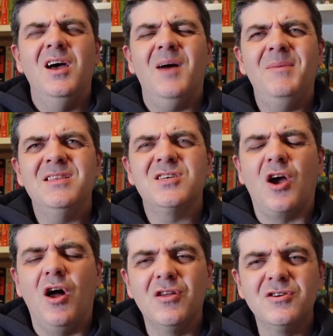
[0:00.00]
I mean, there's
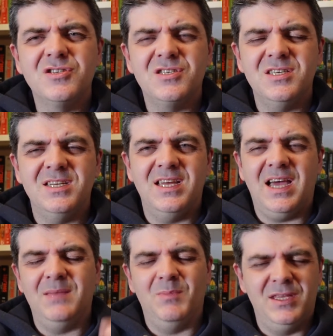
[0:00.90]
colors,
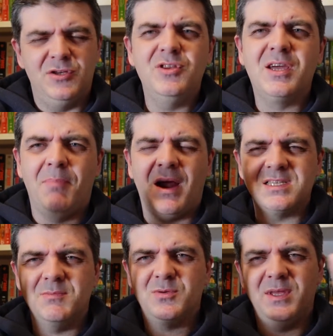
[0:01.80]
and when you do the
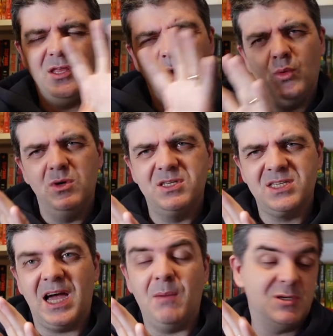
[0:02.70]
comparison between the old
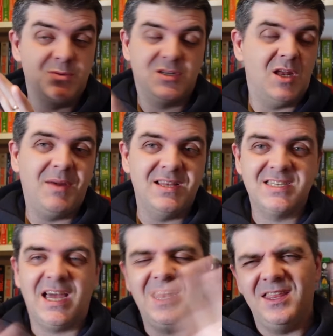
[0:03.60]
scan, which was not a bad
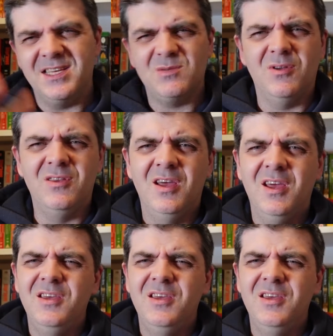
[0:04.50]
scan, and this one,